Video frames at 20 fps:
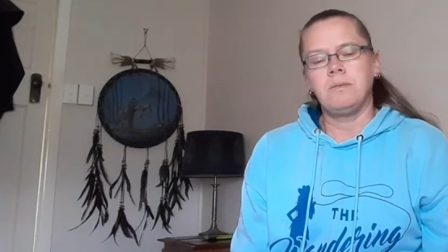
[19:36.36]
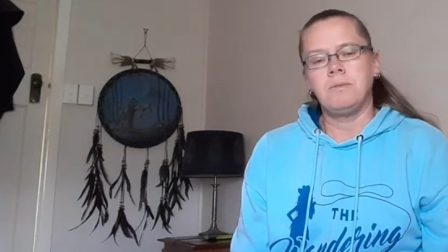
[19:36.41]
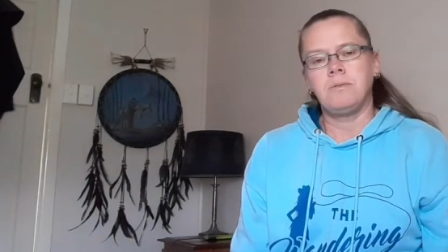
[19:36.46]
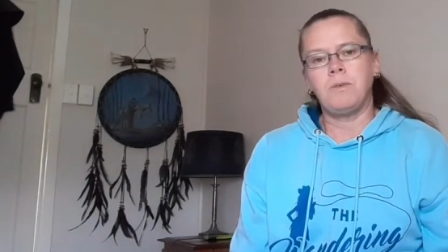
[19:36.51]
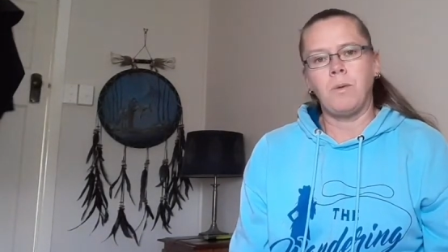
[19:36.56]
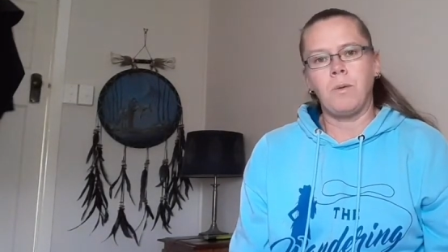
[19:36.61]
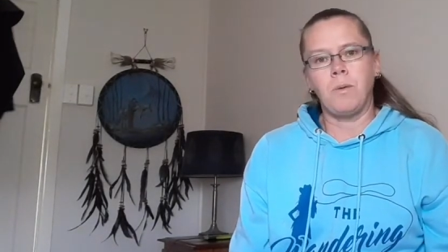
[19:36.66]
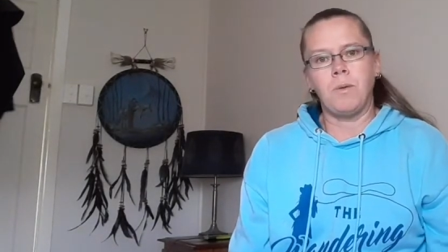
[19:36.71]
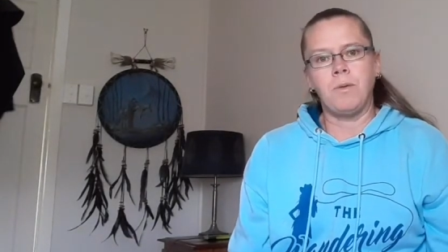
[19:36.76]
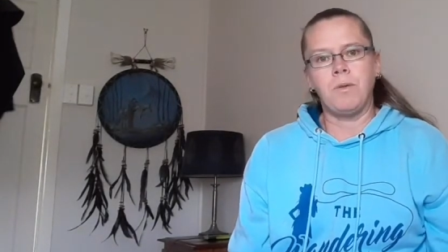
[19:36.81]

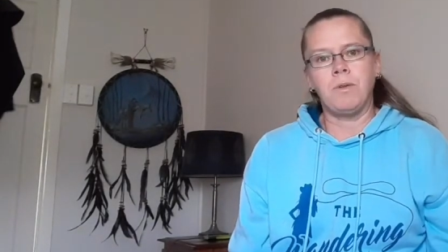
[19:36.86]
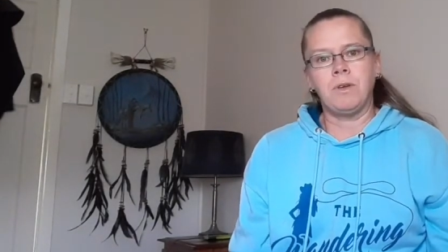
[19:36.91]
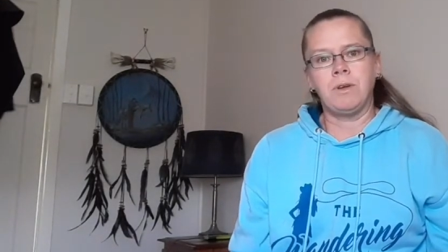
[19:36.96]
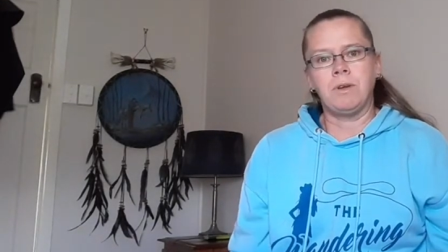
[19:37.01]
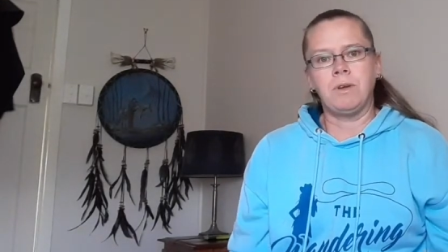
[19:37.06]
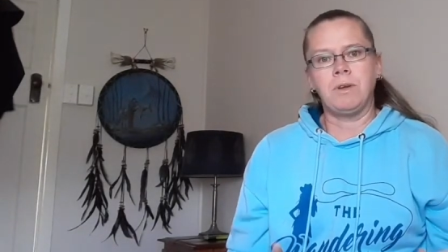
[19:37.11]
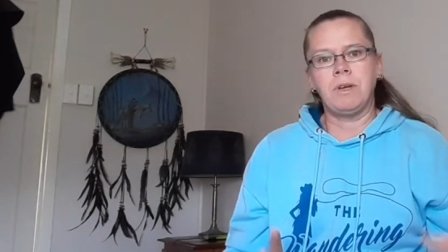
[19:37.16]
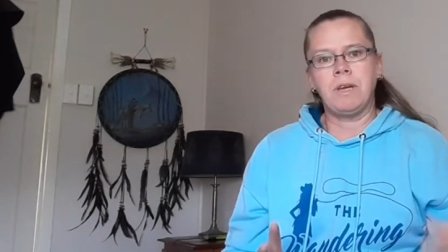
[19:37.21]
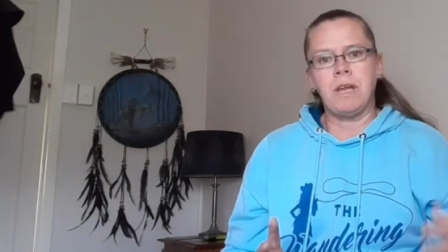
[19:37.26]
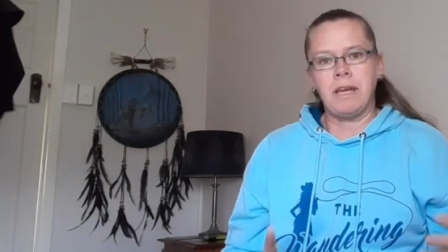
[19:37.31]
for
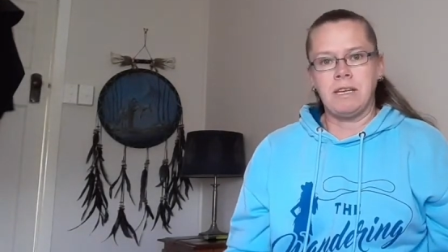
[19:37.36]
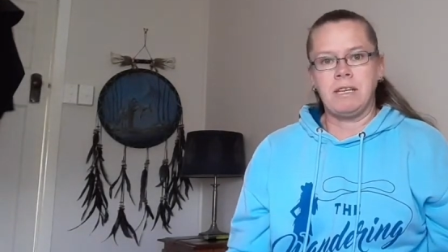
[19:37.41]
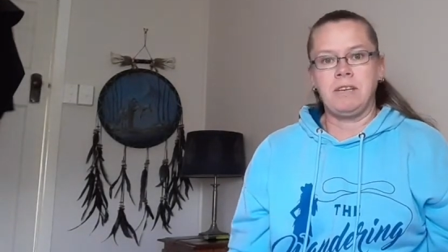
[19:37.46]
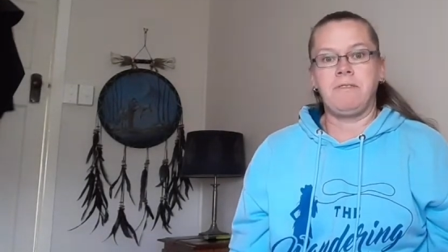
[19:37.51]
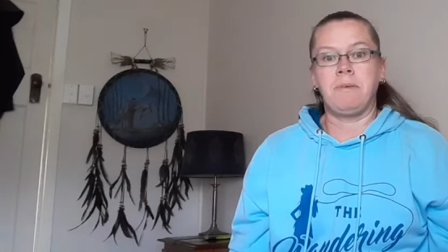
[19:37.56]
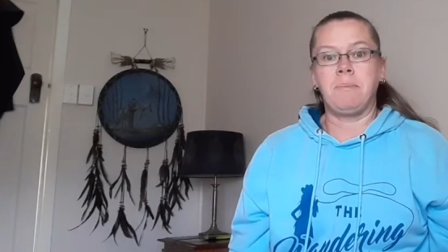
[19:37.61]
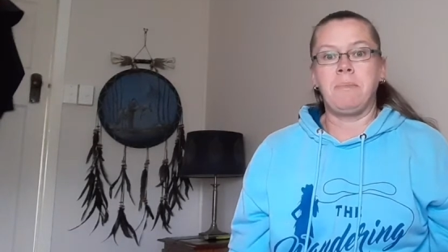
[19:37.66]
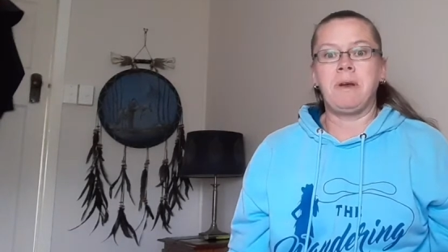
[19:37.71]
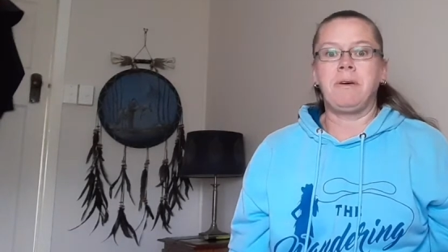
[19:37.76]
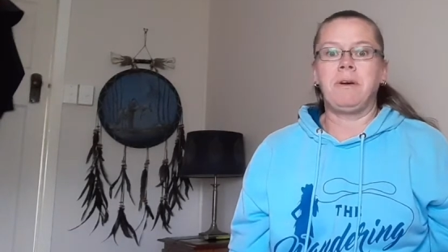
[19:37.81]
the Native
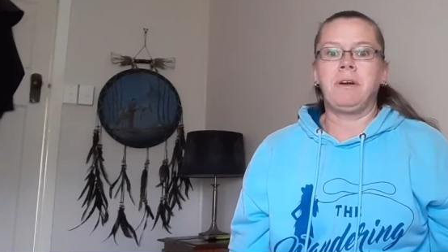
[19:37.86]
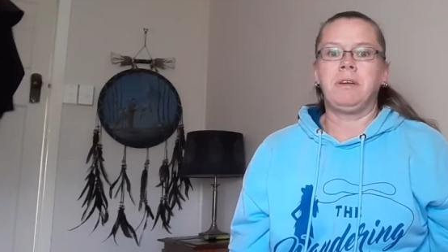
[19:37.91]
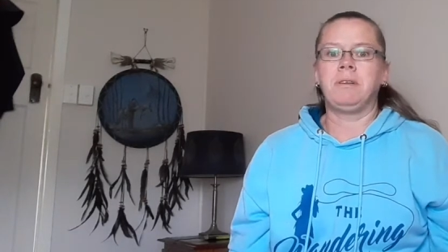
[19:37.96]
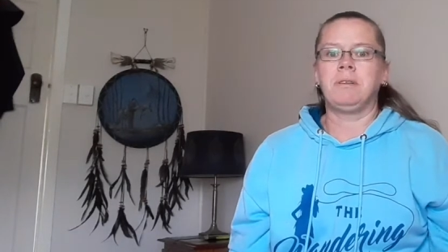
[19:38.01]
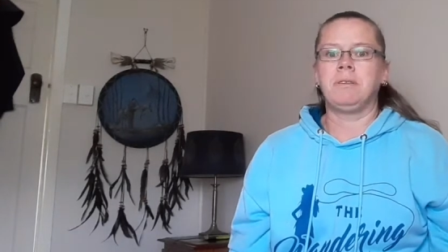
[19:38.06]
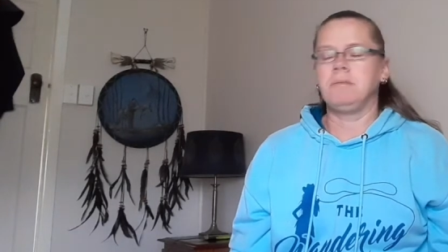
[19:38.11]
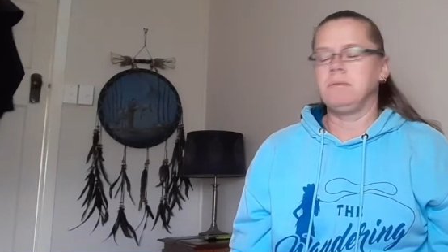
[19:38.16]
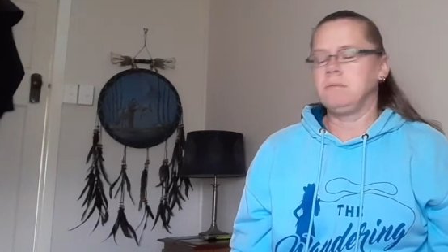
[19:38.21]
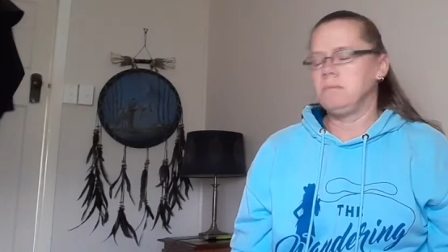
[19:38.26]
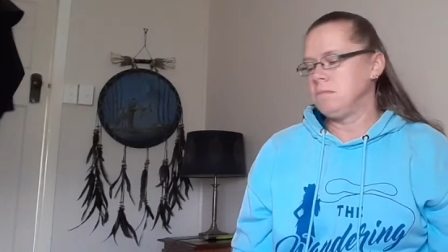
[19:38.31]
American